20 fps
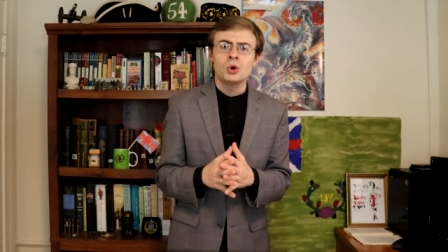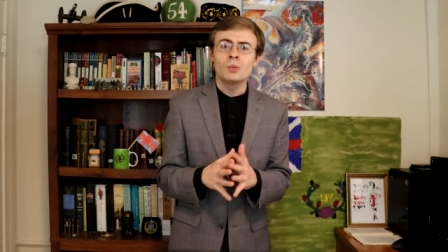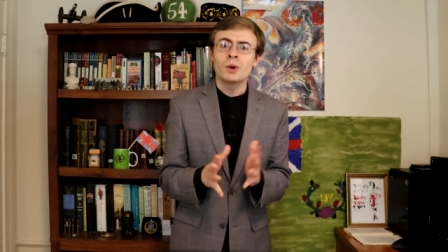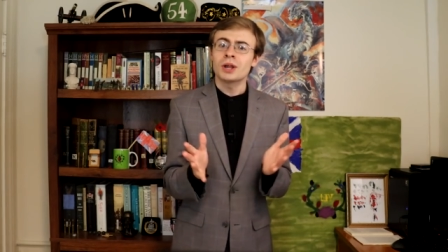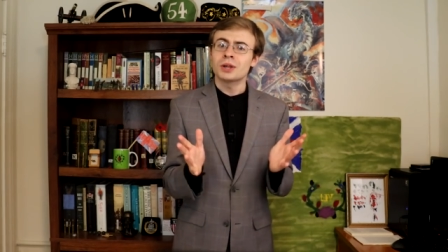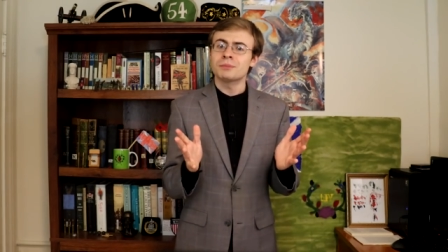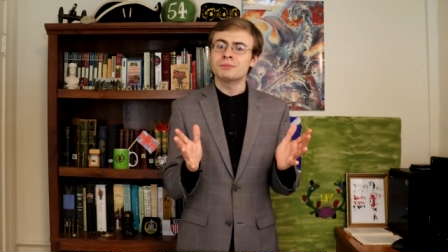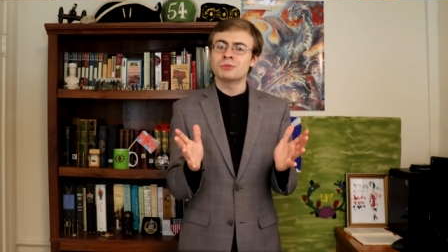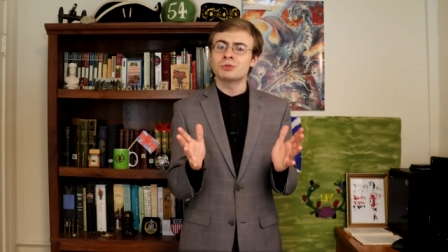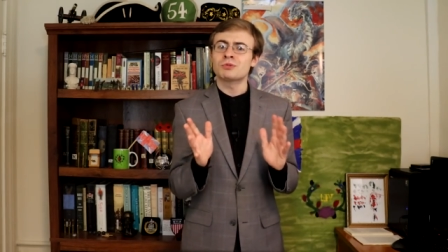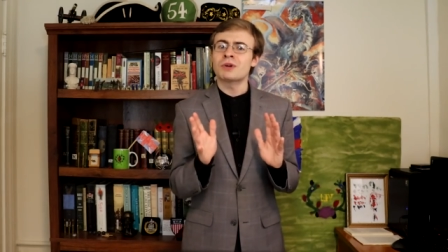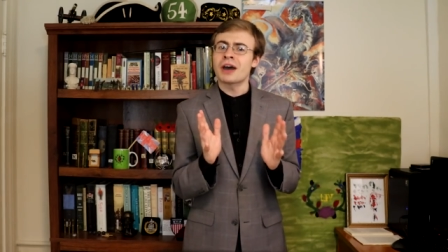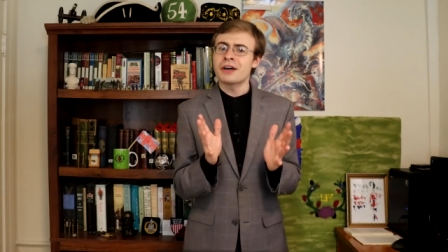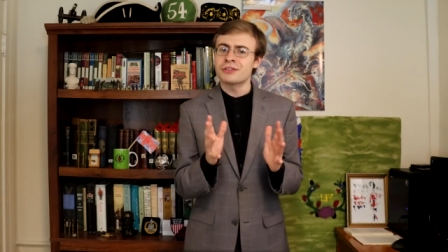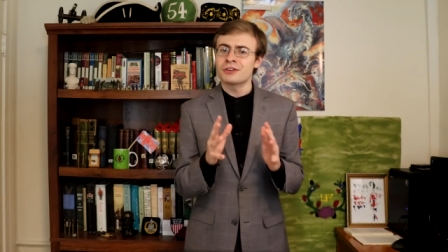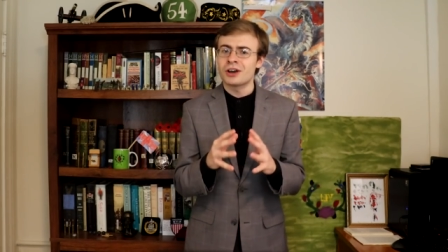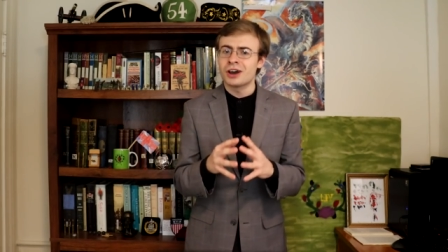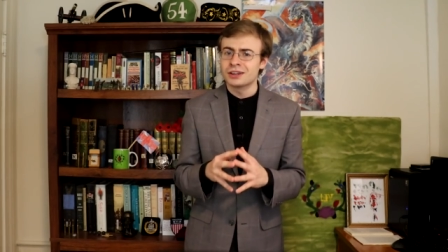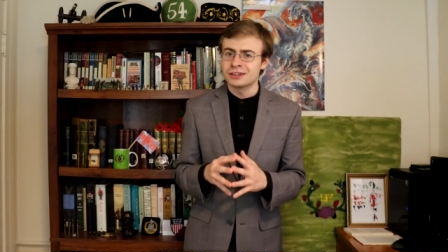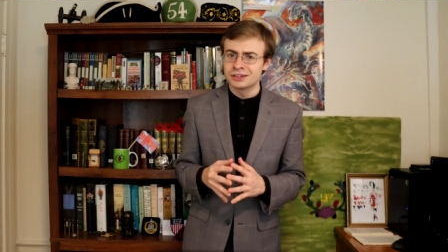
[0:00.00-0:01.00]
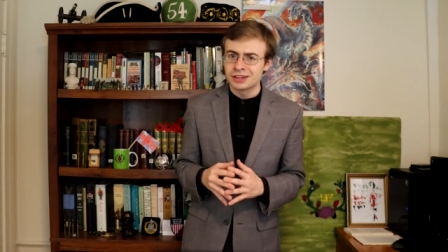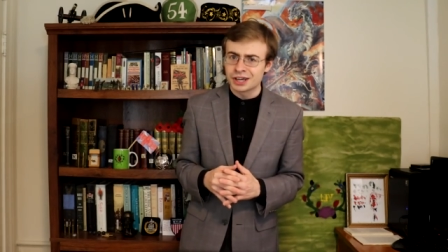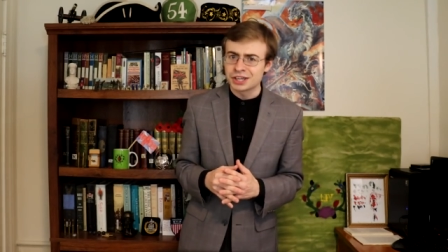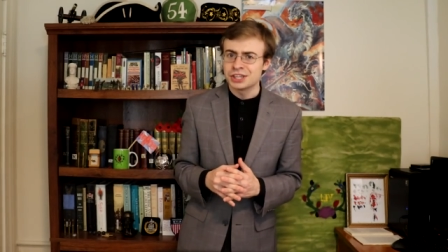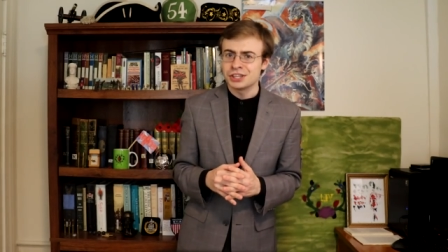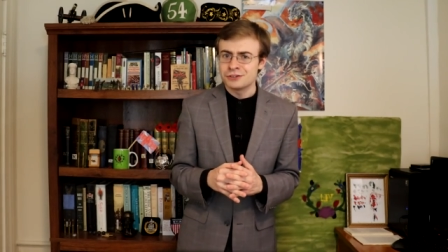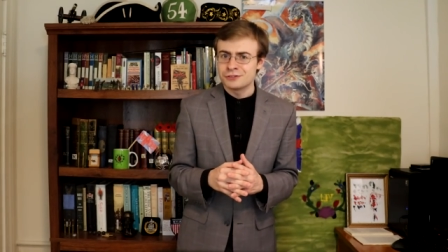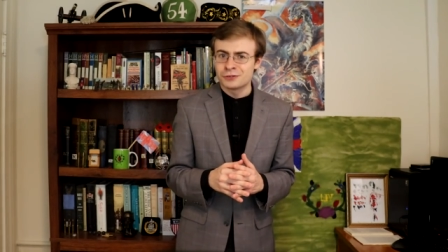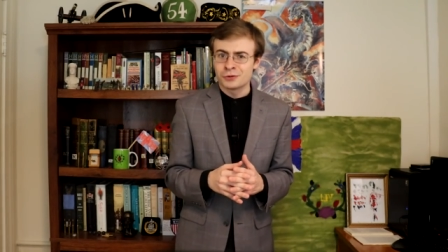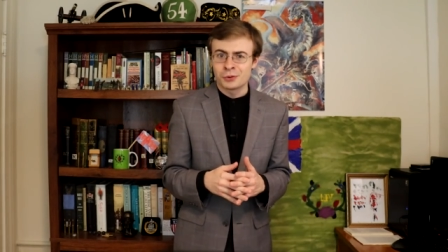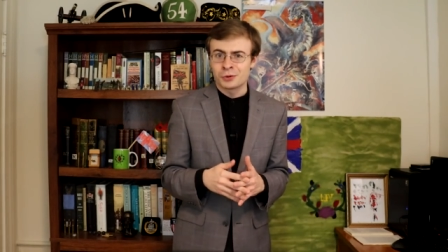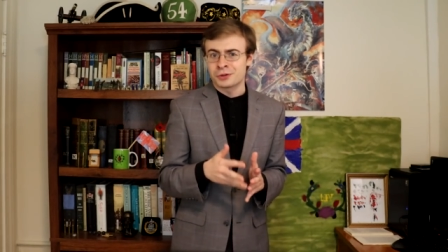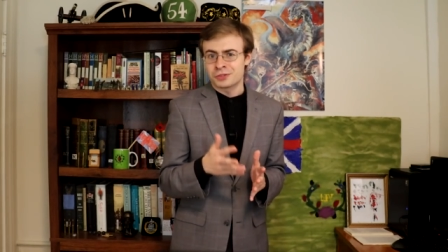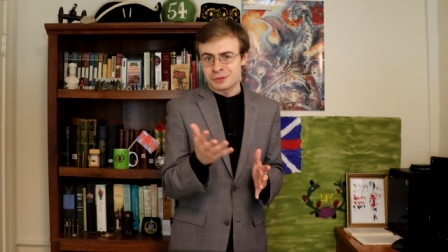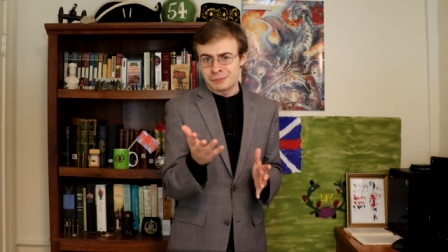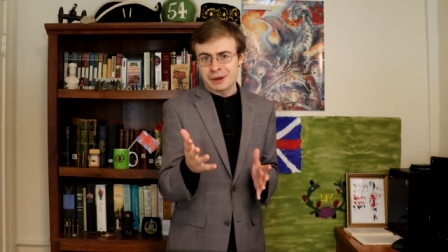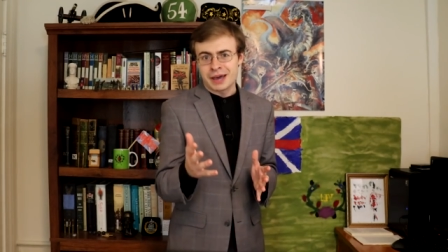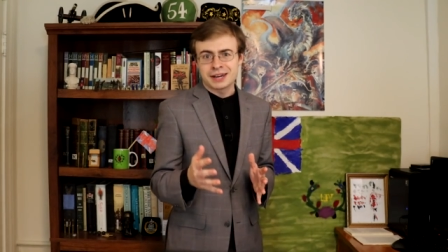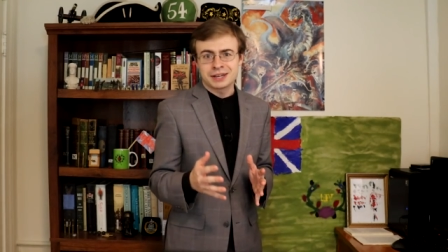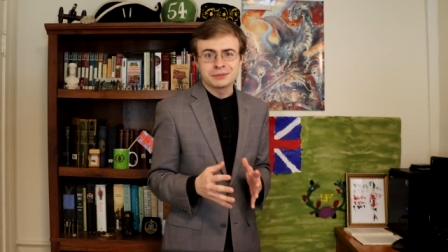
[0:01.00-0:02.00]
Well, rather unlucky for
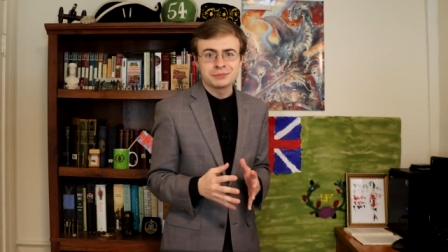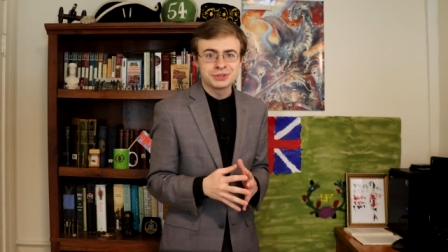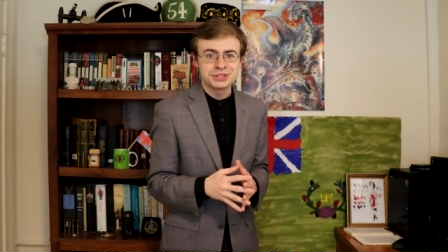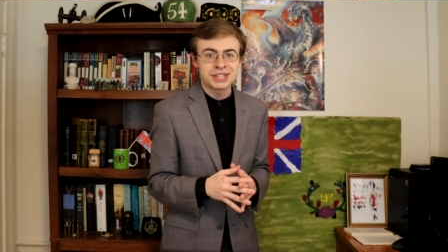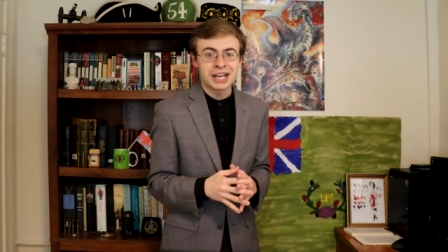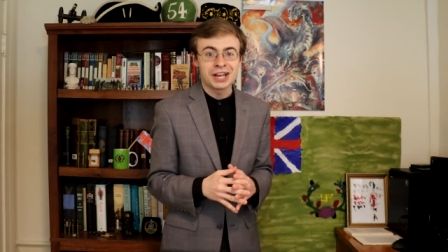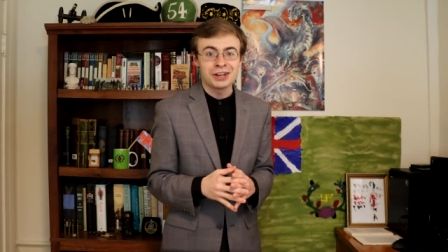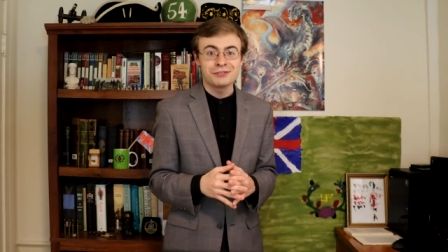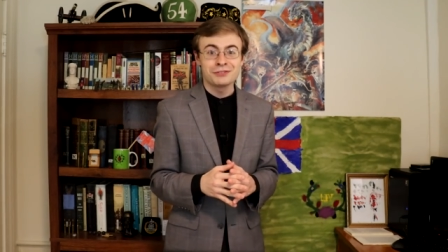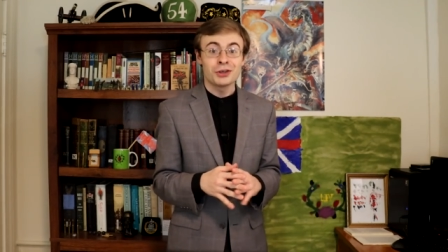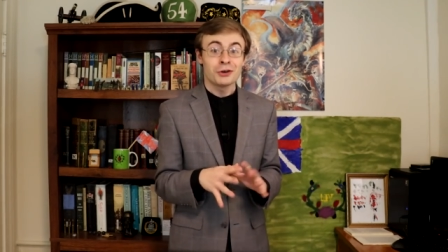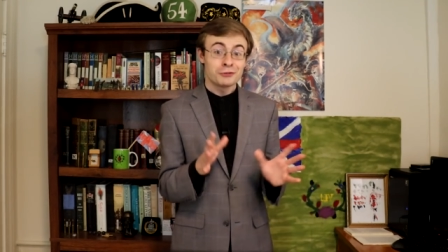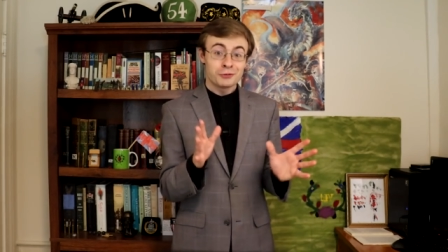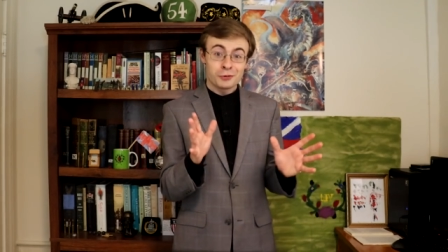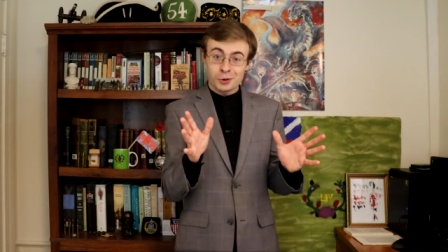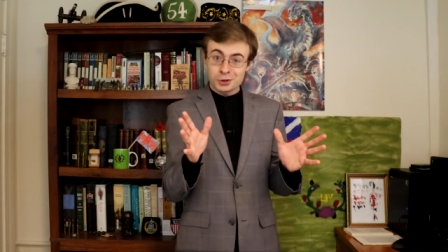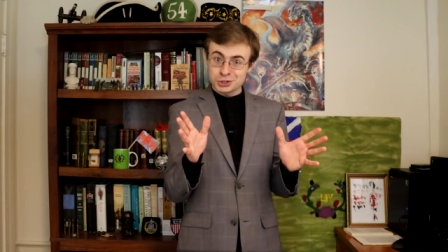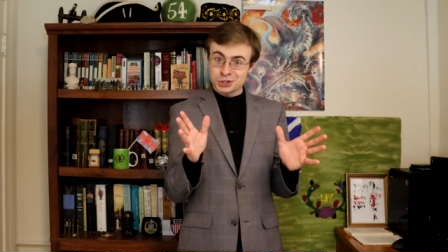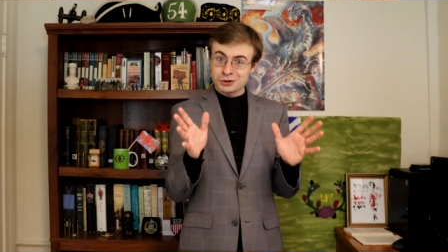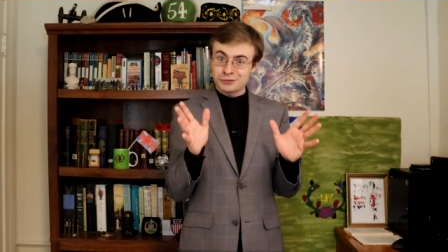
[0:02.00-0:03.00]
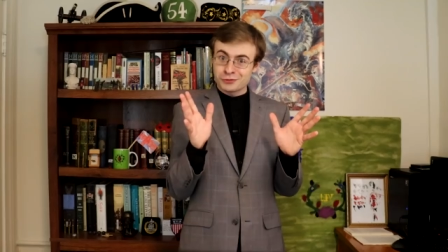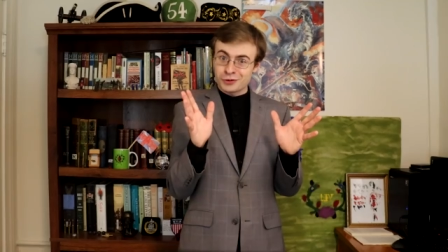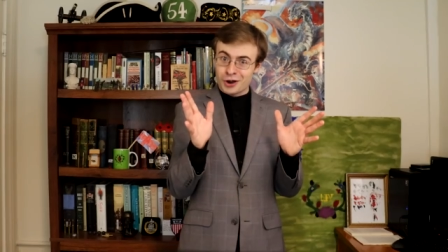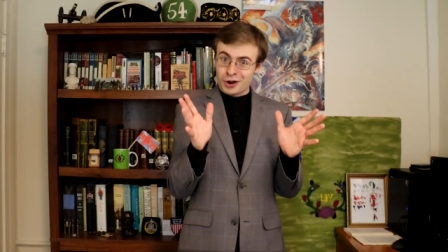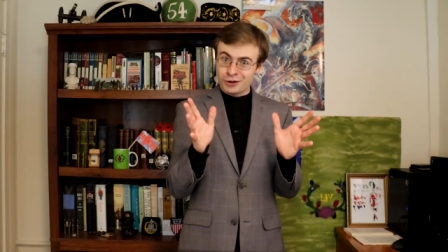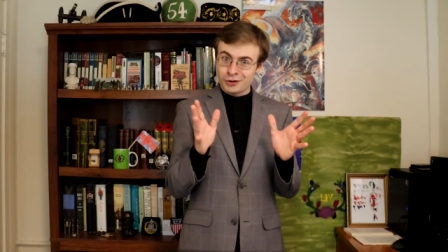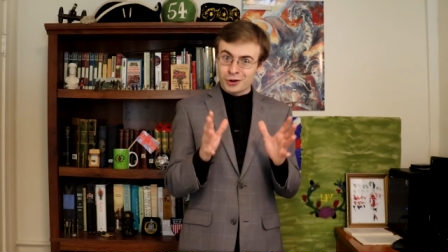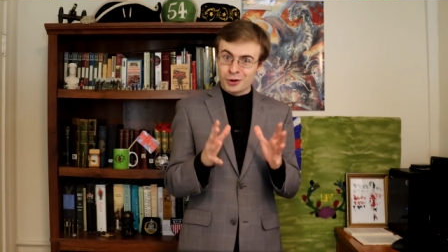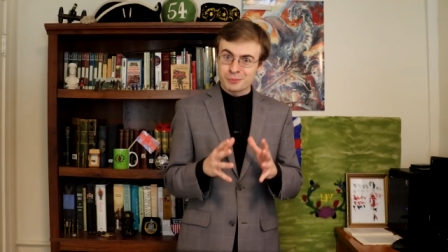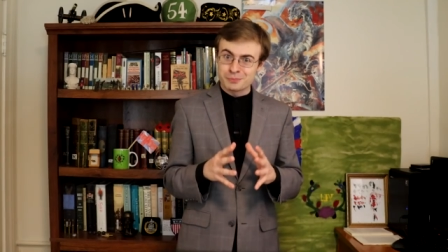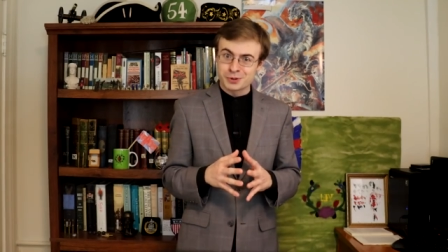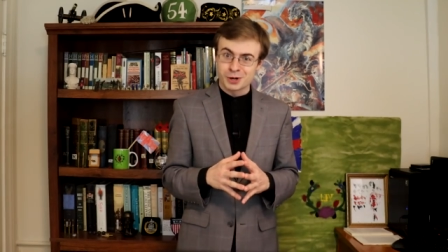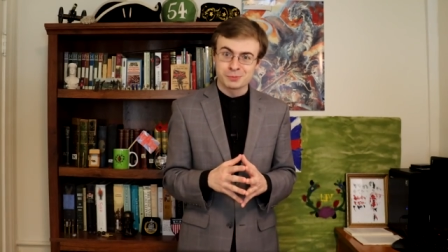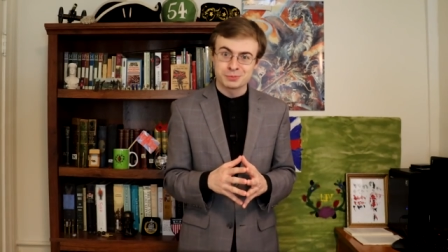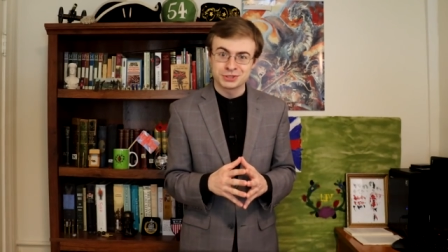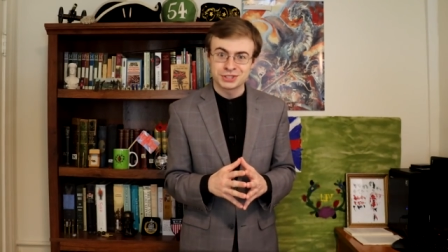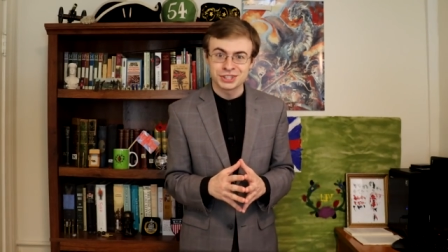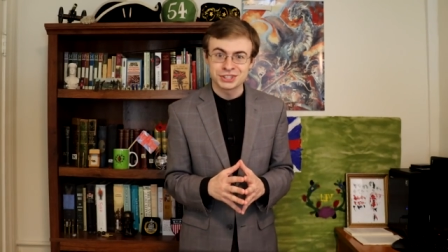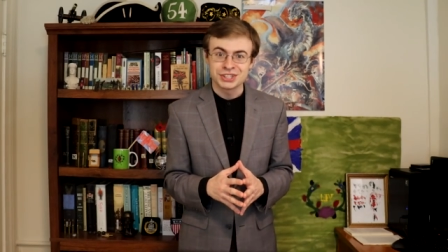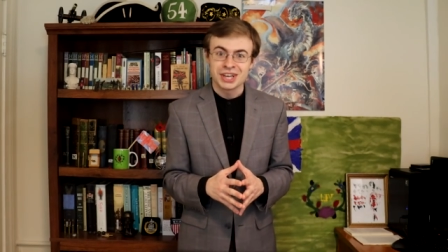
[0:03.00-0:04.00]
the man himself, though fortunate for our own
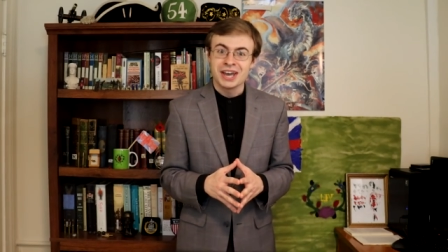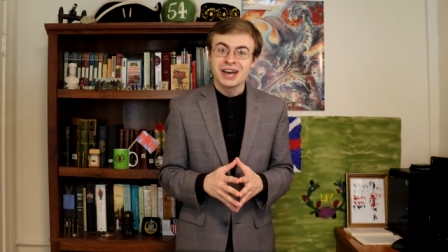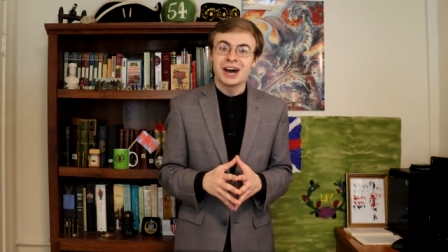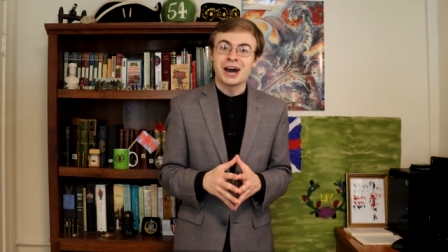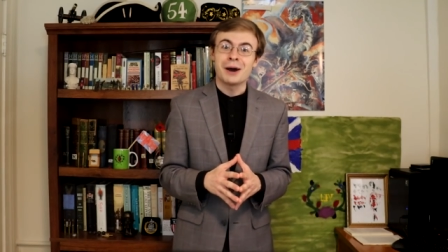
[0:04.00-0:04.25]
purposes,